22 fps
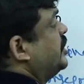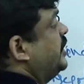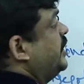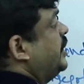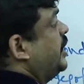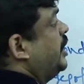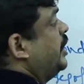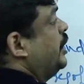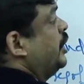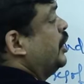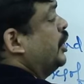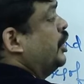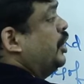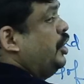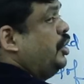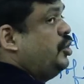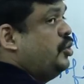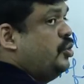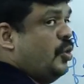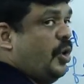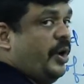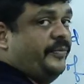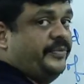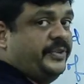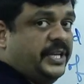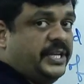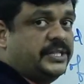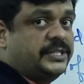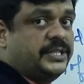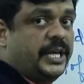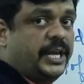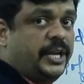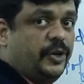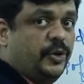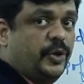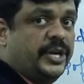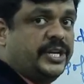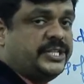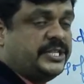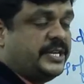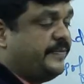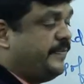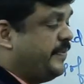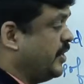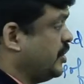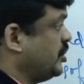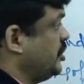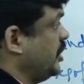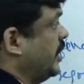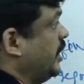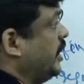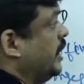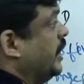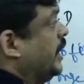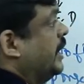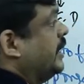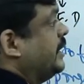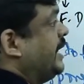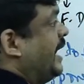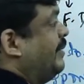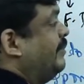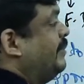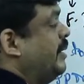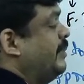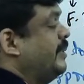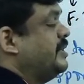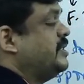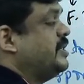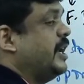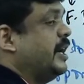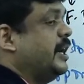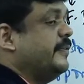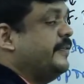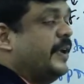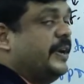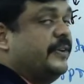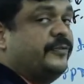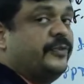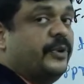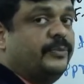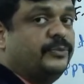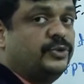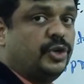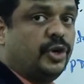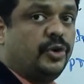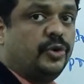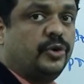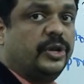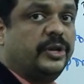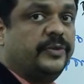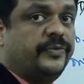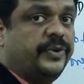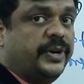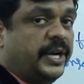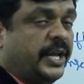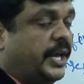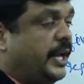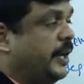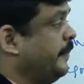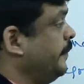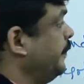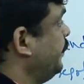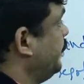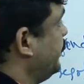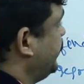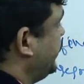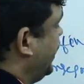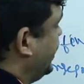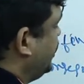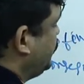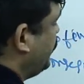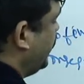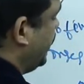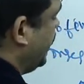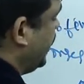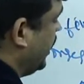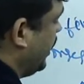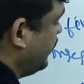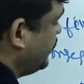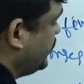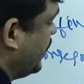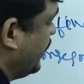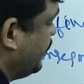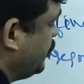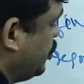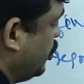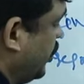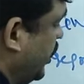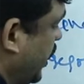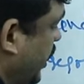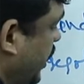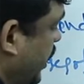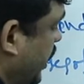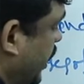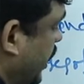here. U of t is there. Unit step function. Time limits are defined from 0 to infinity. That's why here I am substituting